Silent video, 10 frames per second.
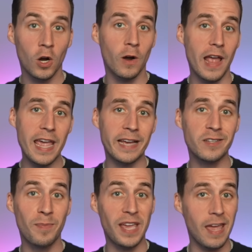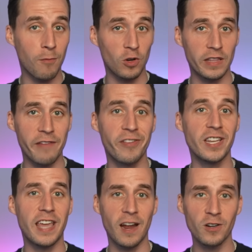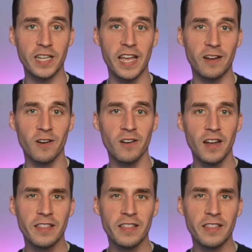her aunt became her live-in caretaker,